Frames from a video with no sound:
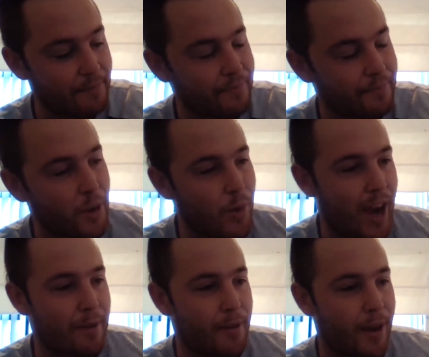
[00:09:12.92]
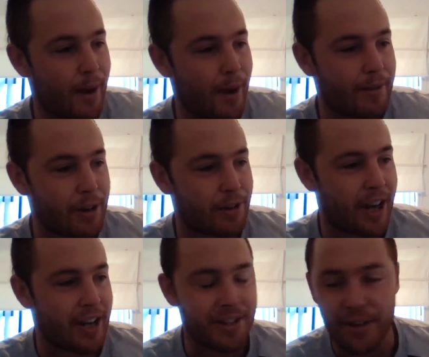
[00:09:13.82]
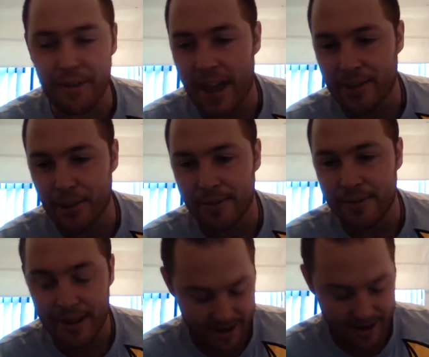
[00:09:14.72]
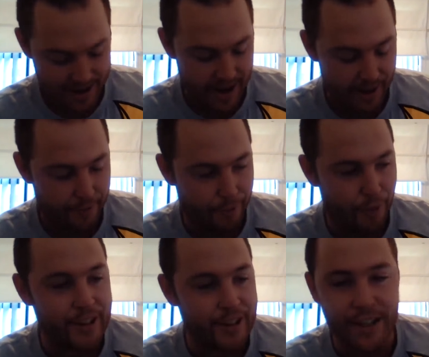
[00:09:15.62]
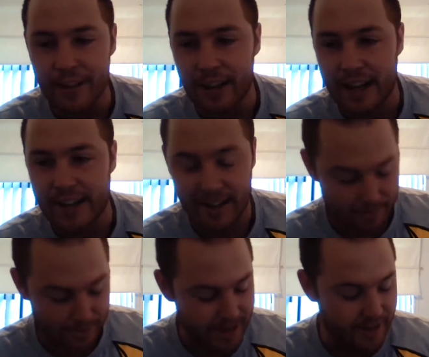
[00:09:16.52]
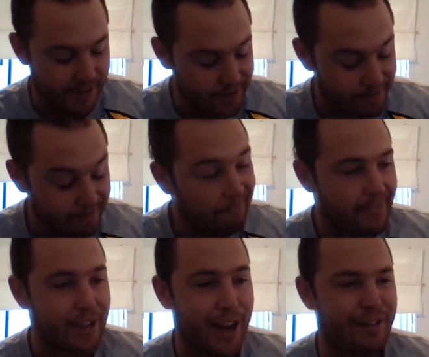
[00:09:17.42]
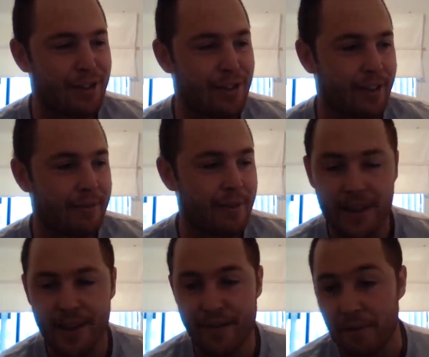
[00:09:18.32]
how I've kind of changed on that sort of front in the last couple of years. You know, it's kind of interesting.